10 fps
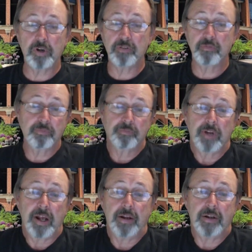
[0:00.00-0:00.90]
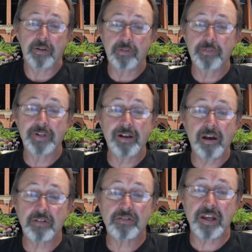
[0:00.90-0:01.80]
But hey, he
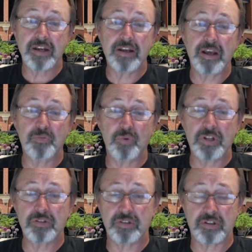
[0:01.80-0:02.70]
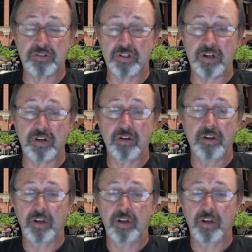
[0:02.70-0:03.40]
got us 88 wins this year.